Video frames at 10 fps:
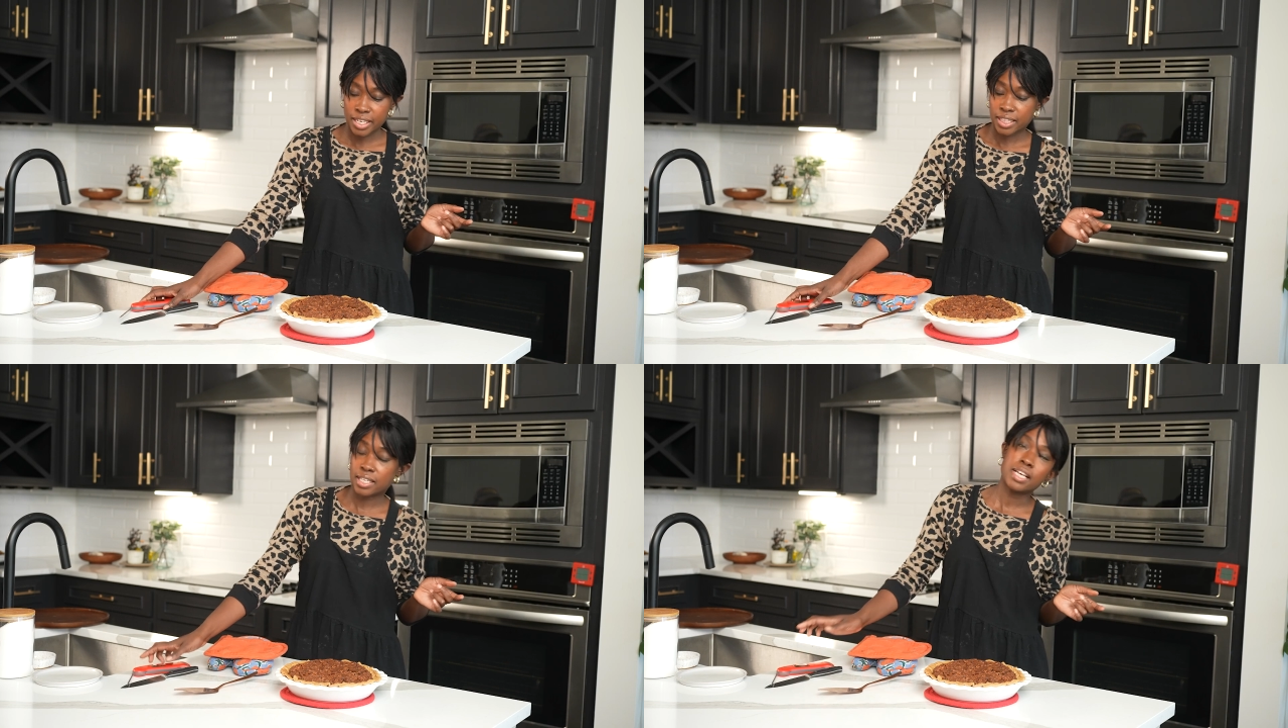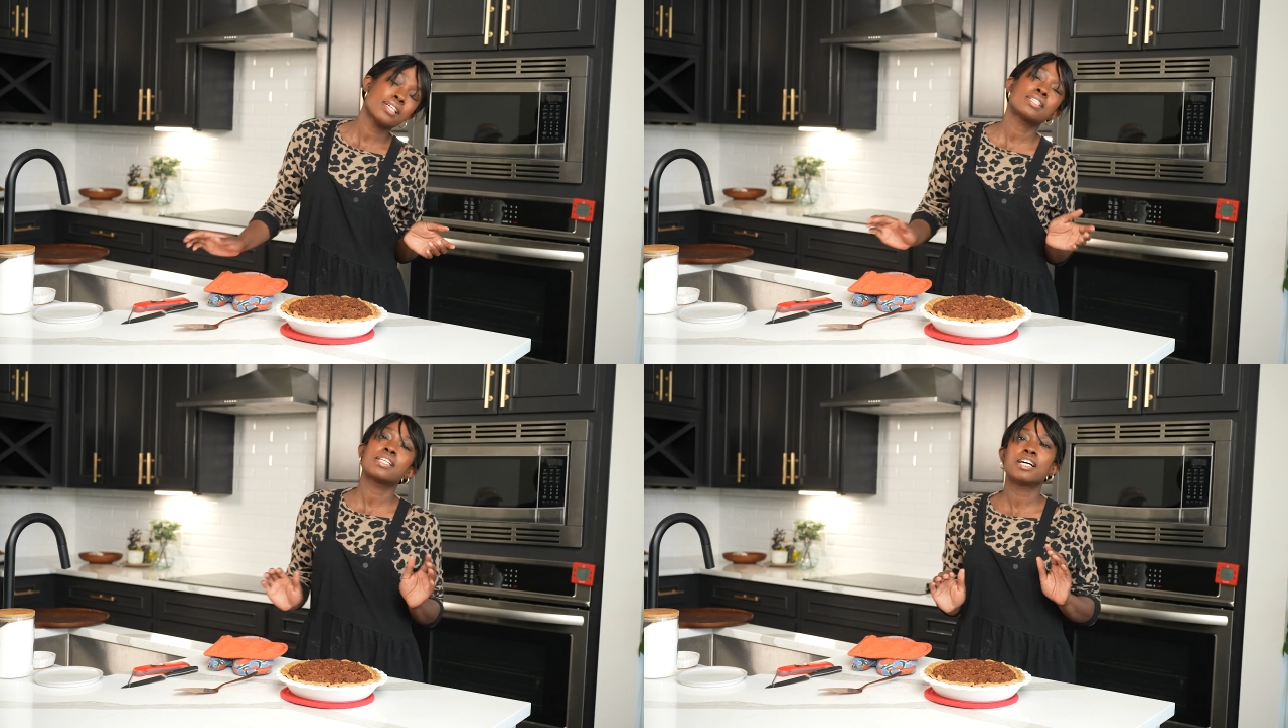The
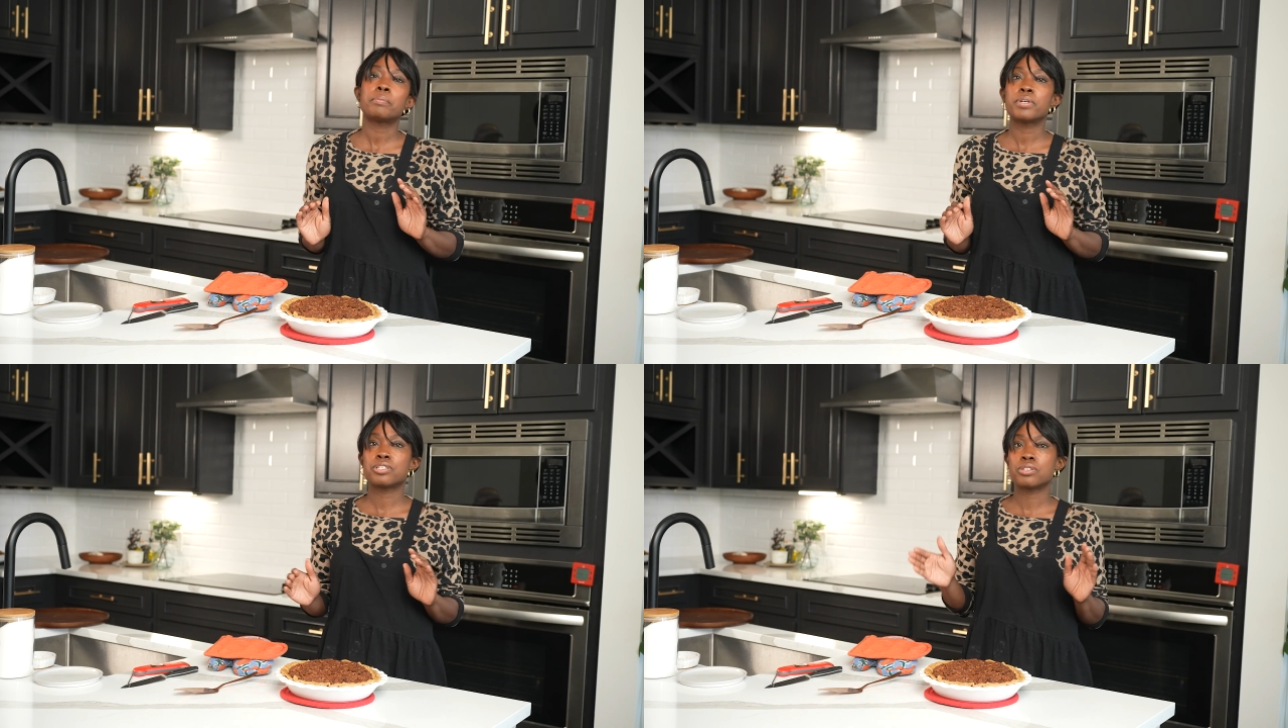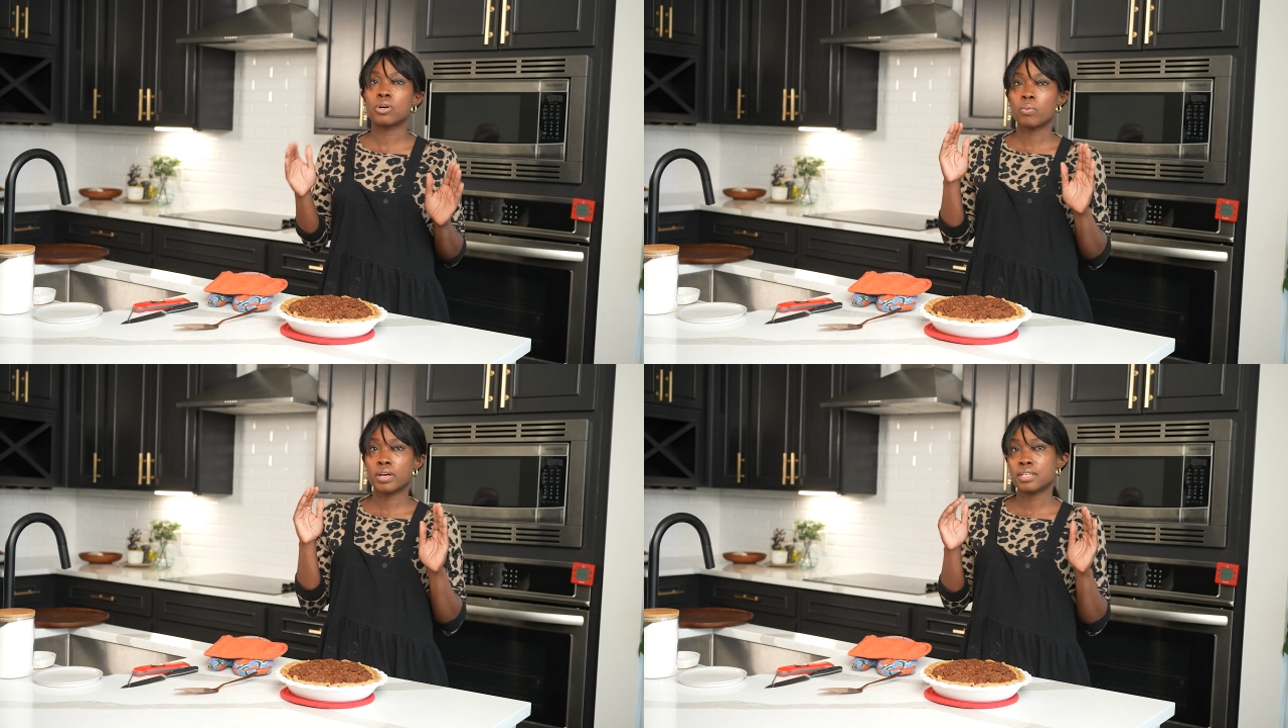next step is you
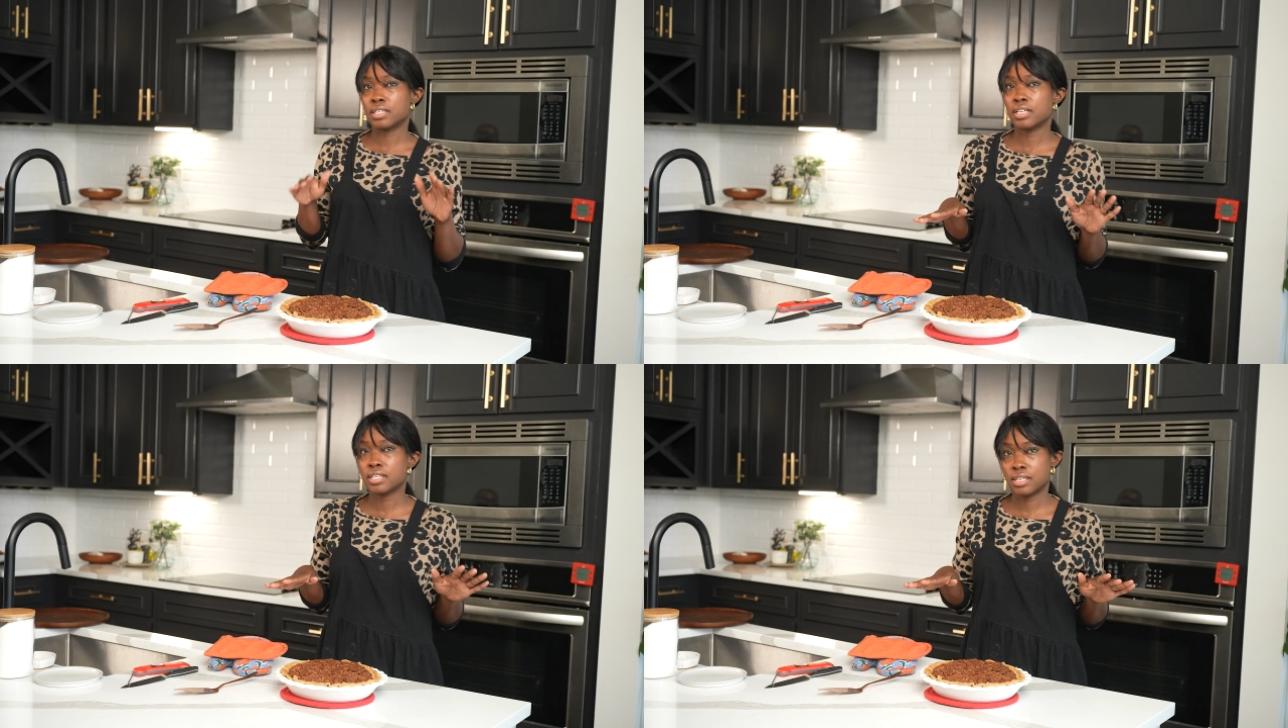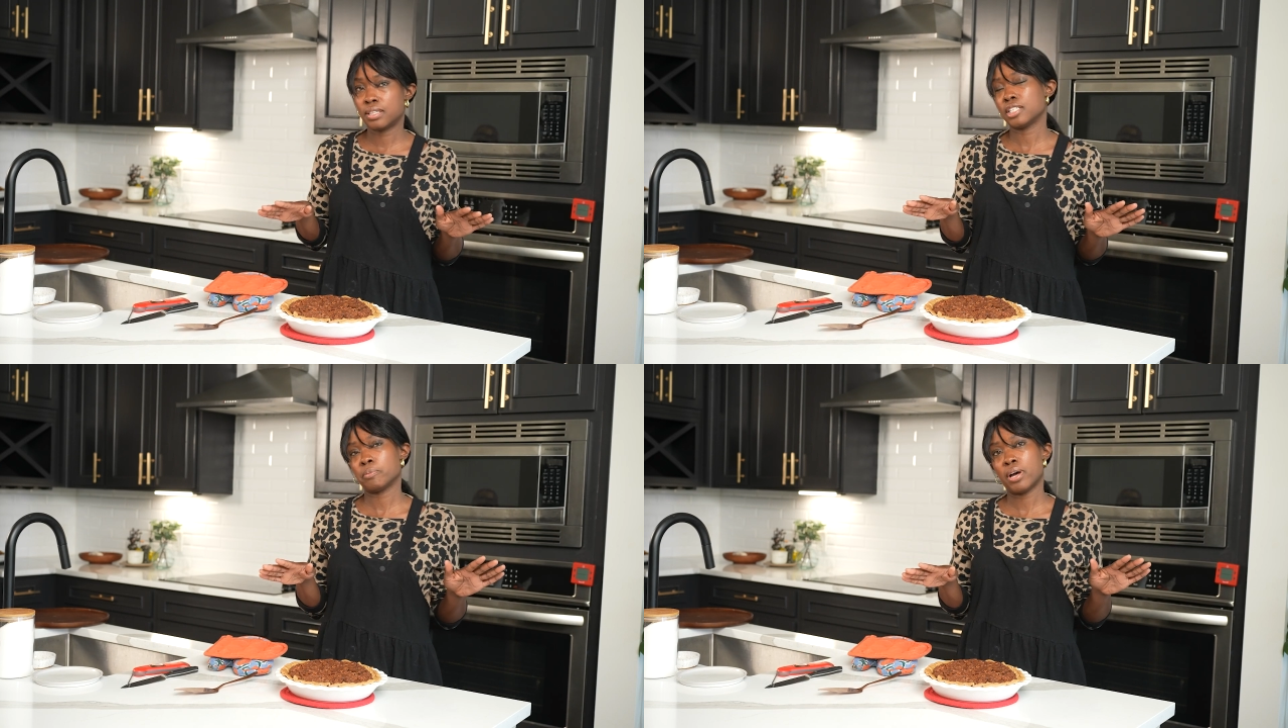don't want to dig into
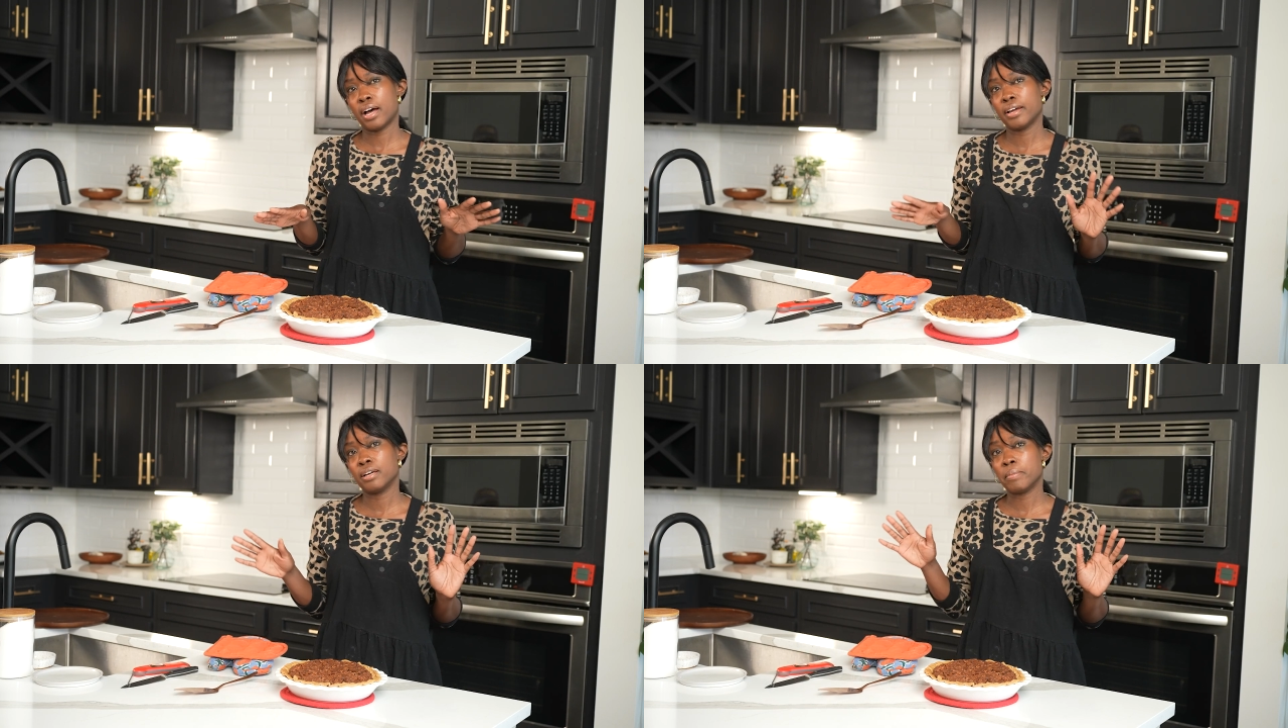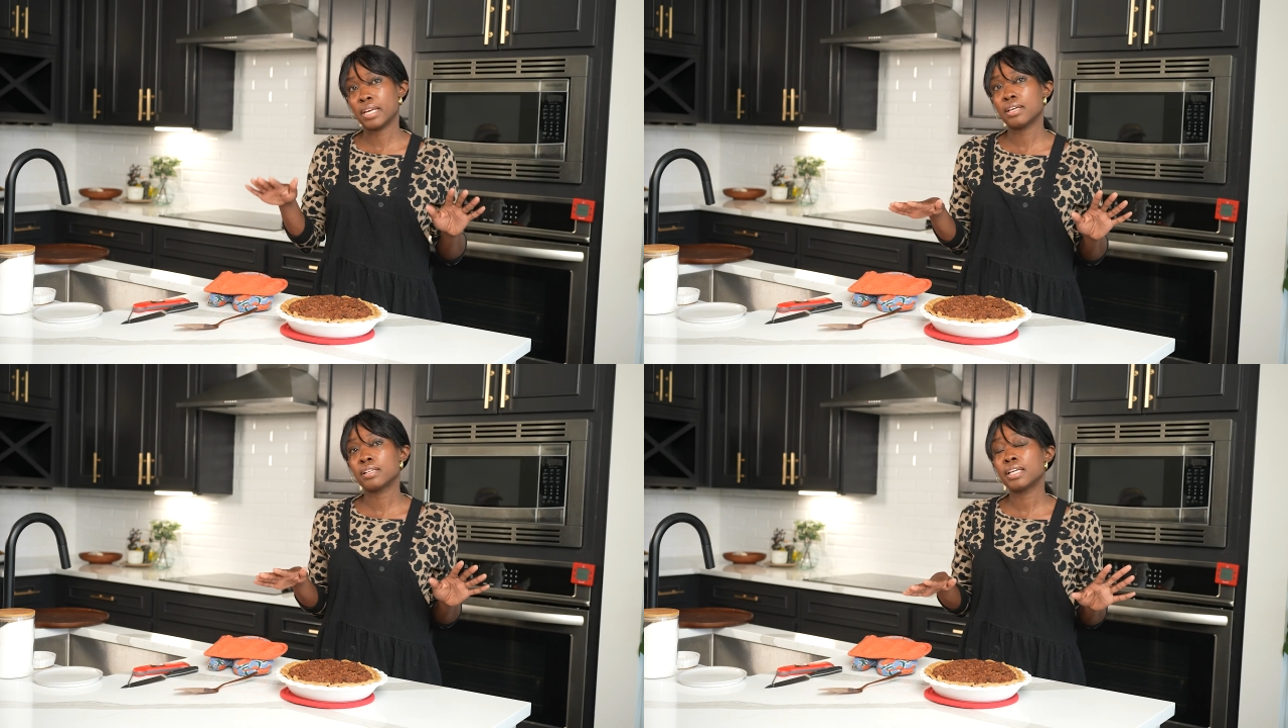this pie
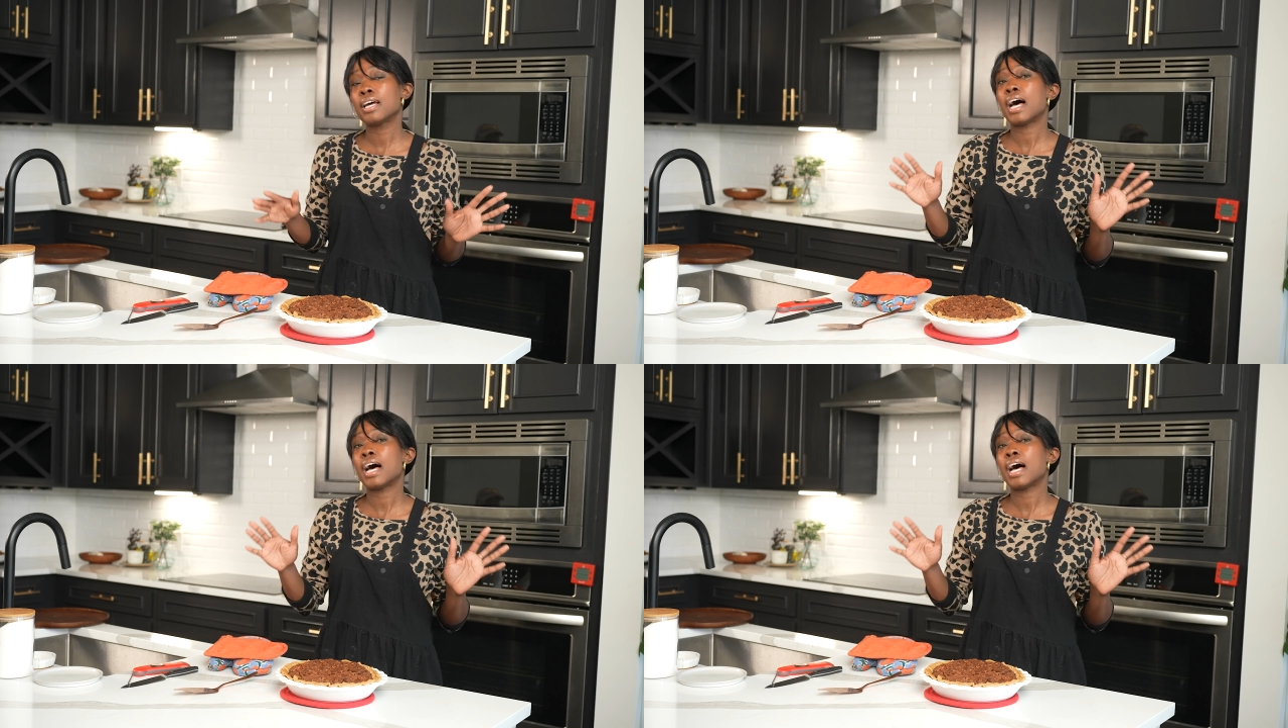immediately.